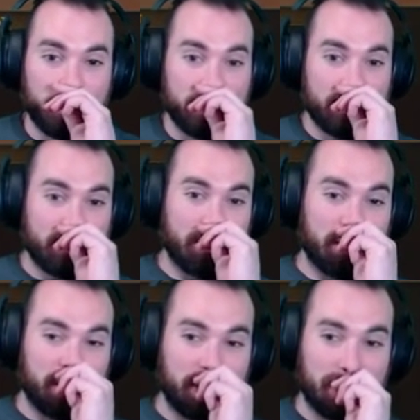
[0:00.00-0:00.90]
The, just...
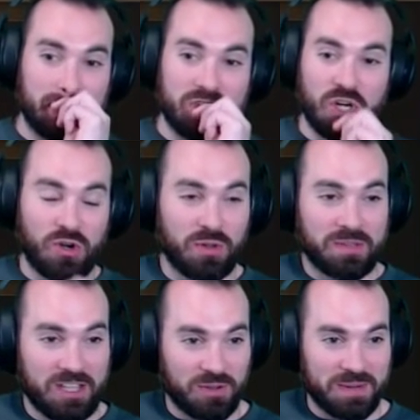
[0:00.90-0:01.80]
the turtle
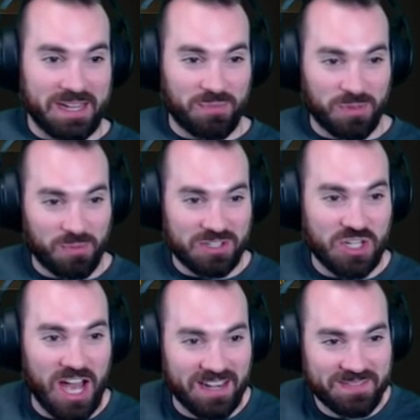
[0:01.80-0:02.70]
killed me with one
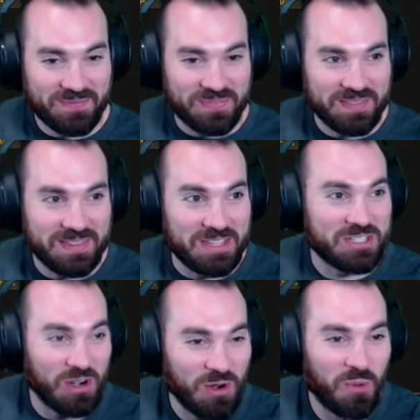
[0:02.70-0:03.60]
shot. The
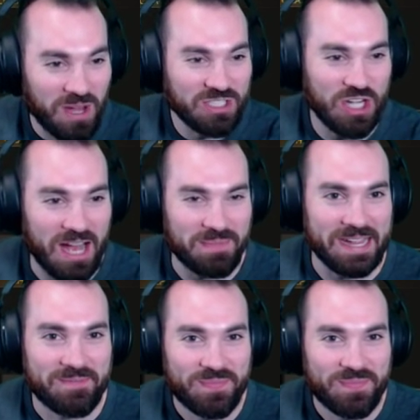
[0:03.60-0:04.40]
turtle one shot me.